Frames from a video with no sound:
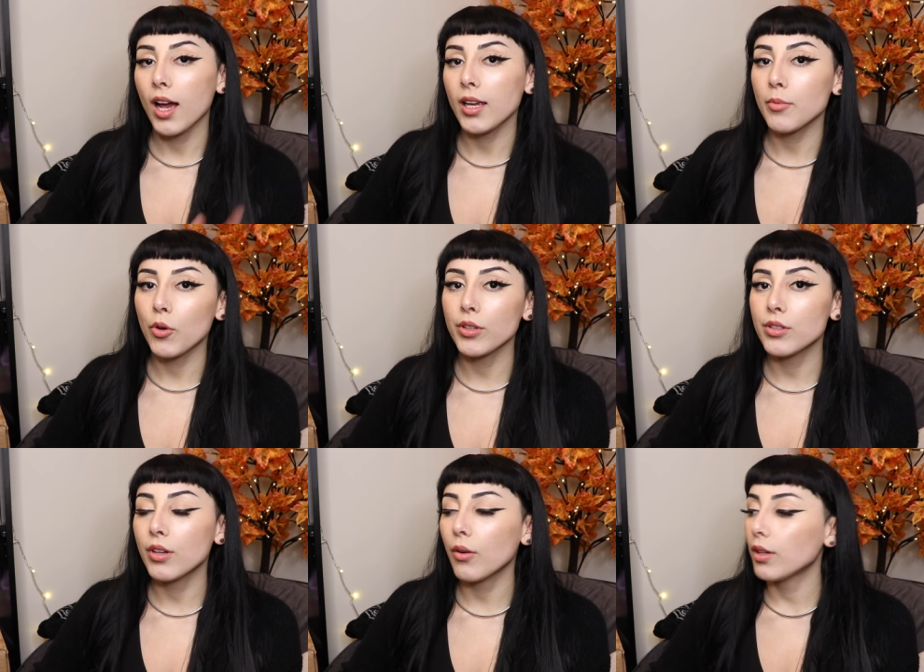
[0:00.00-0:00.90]
I am going
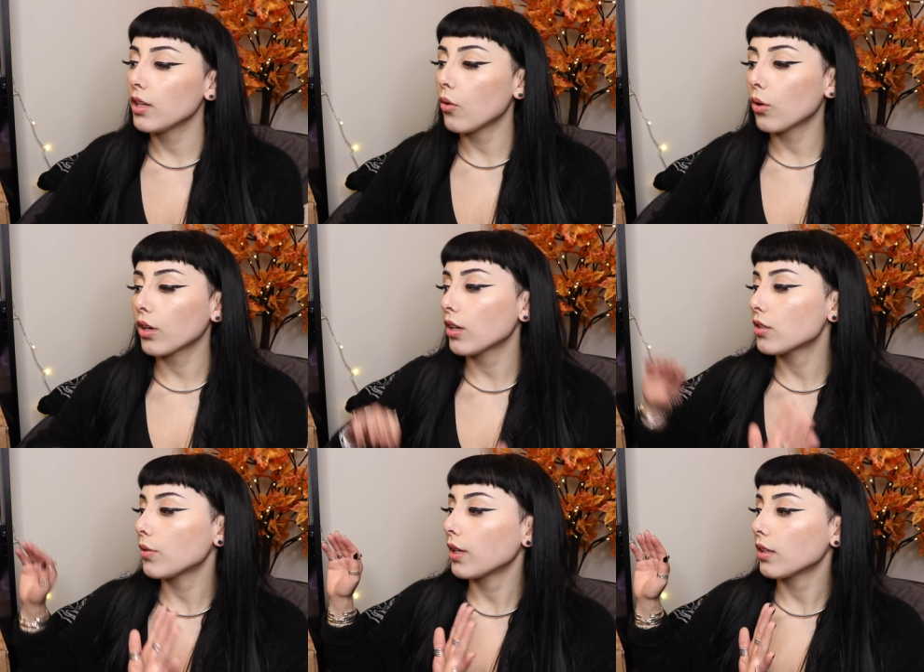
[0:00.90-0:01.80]
to go in the order
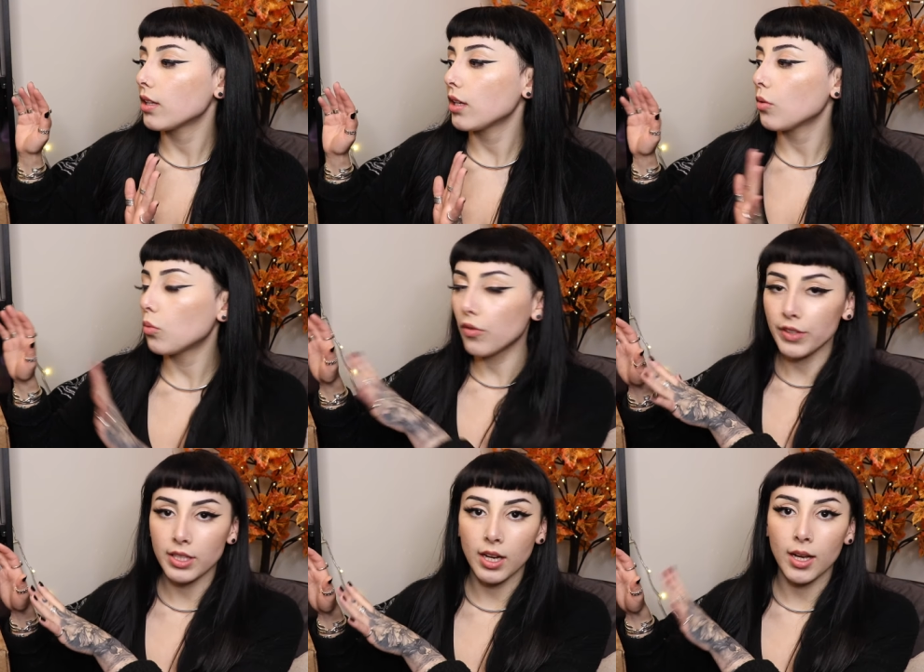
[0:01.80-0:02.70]
doing the Wolf
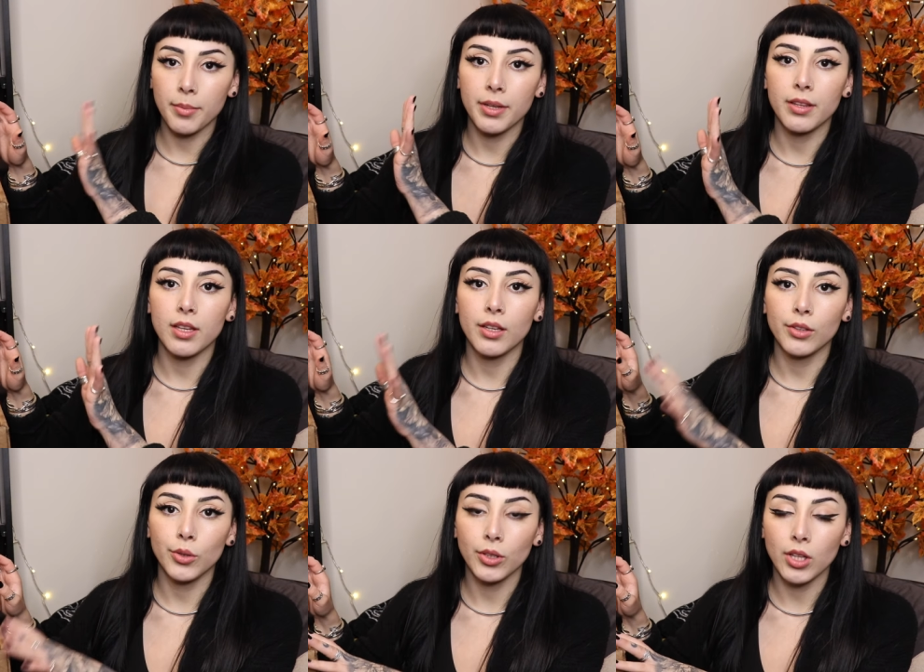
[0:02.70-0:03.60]
and Thyme, the
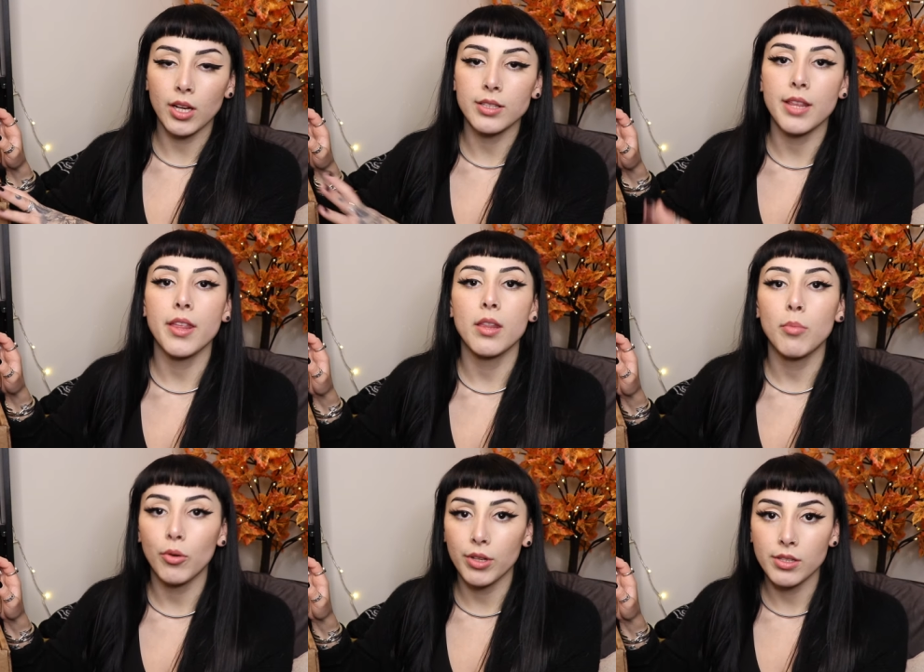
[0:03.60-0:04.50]
Luna Lux, and then the
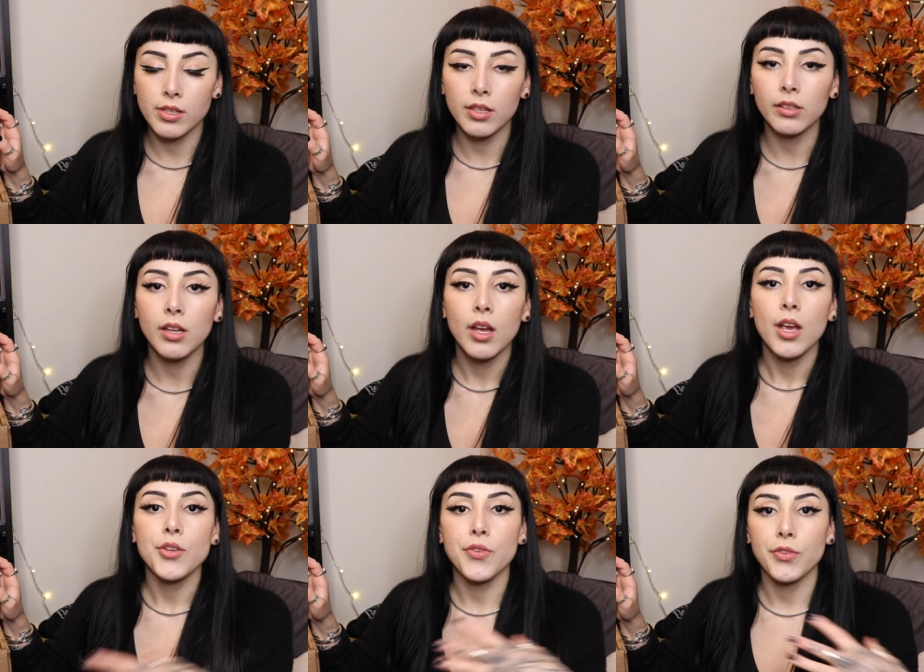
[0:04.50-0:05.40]
Bone and Steel.
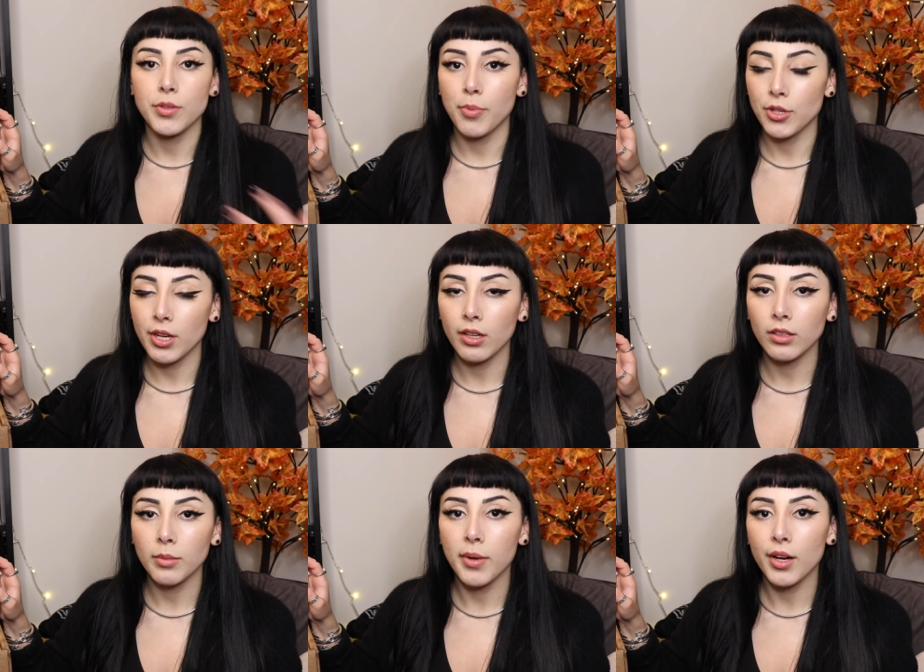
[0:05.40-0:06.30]
So there's a
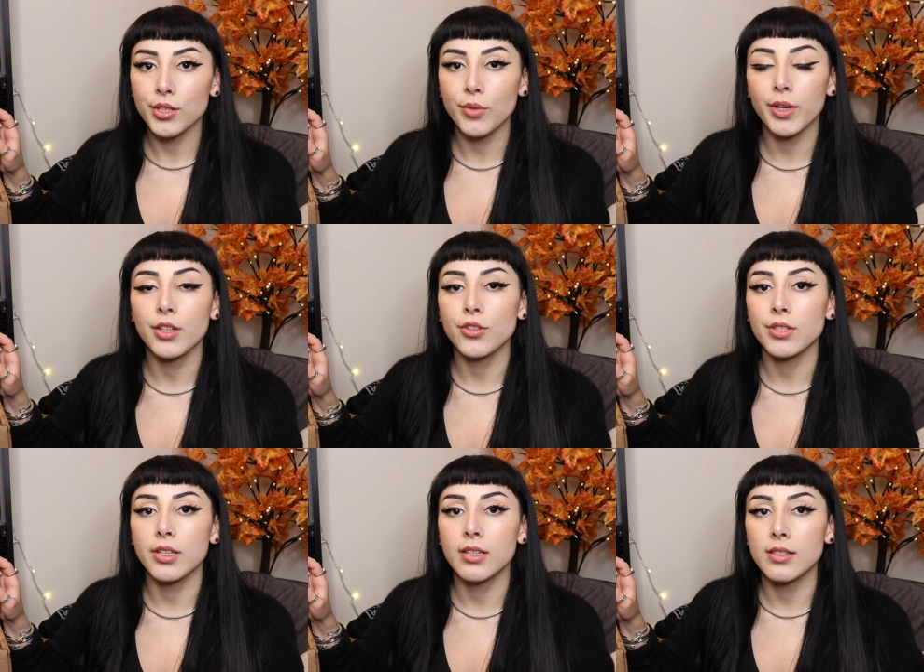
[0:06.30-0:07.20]
particular box you are
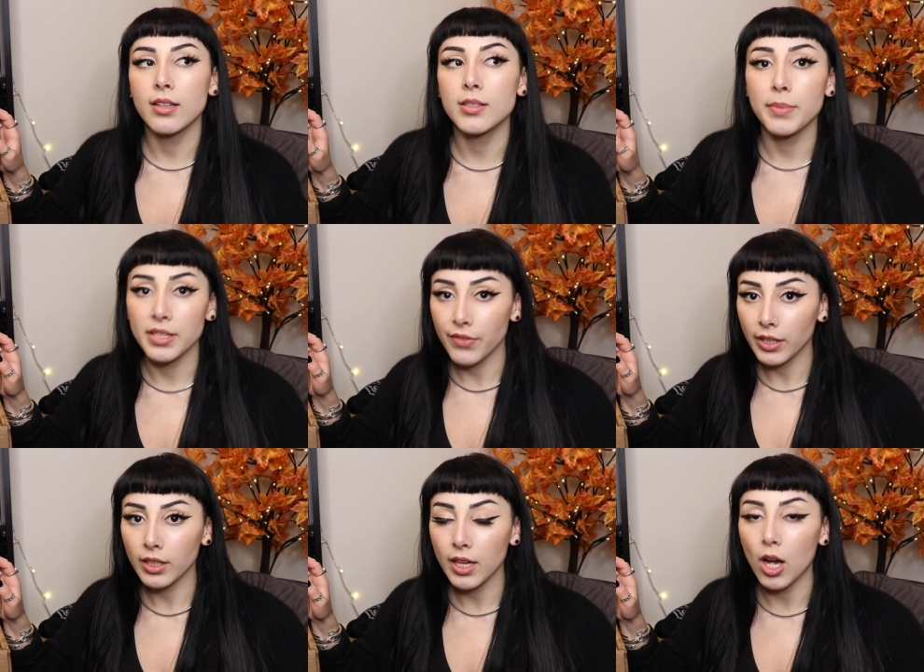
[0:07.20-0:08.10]
interested in seeing
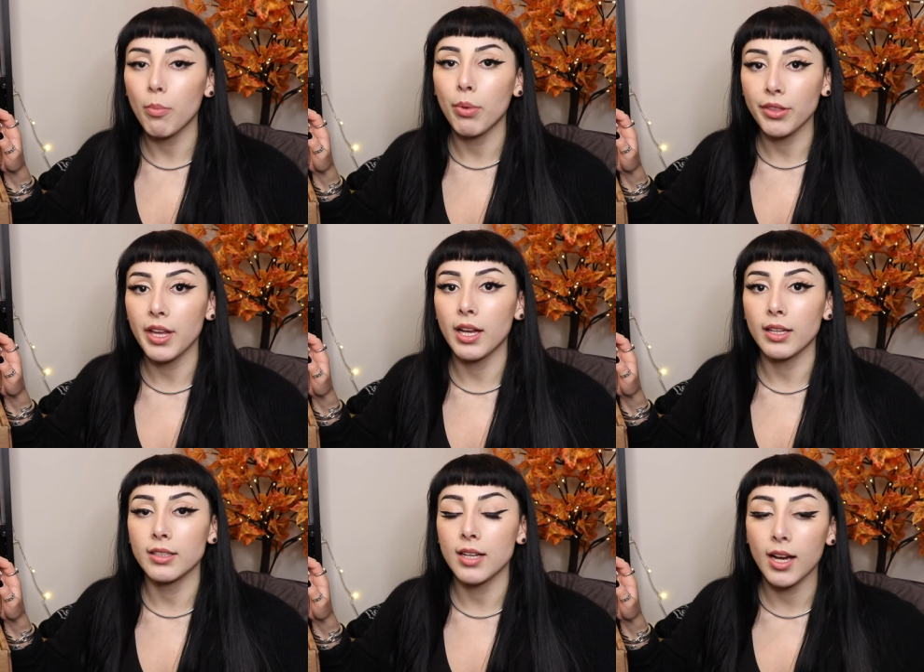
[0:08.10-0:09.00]
specifically. I'll put
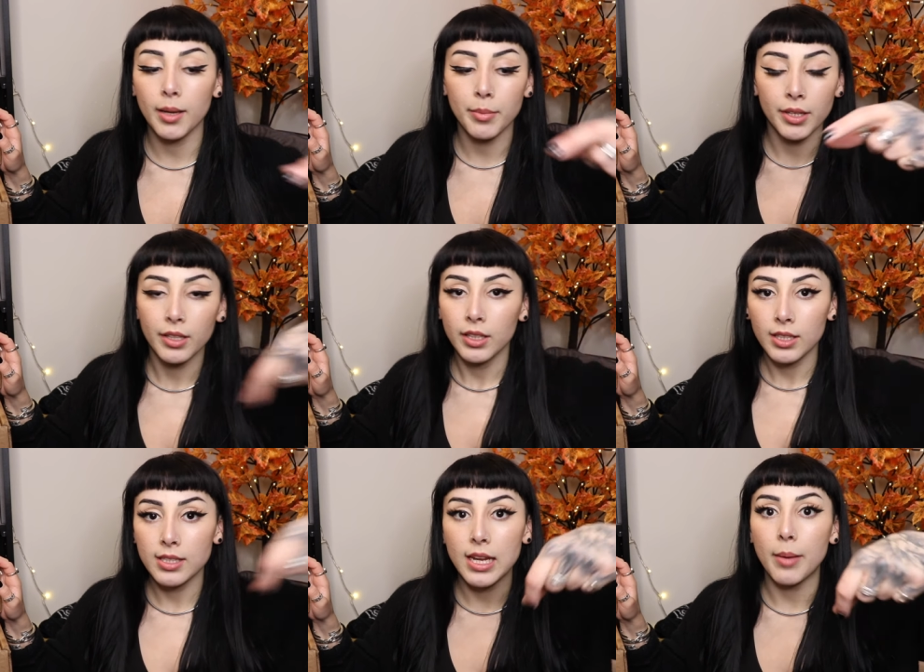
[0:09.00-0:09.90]
that time
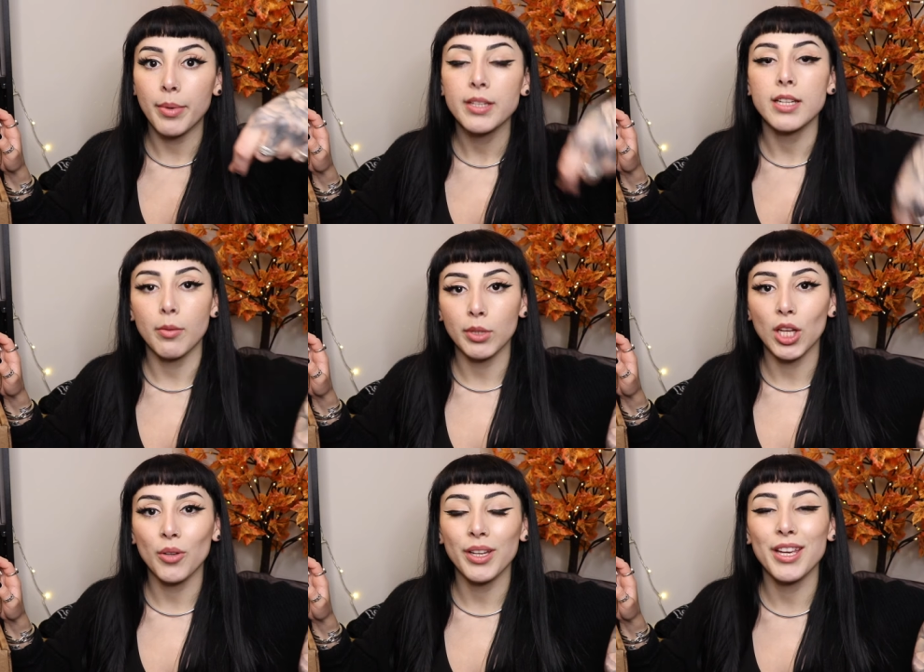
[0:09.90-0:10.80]
stamp down below in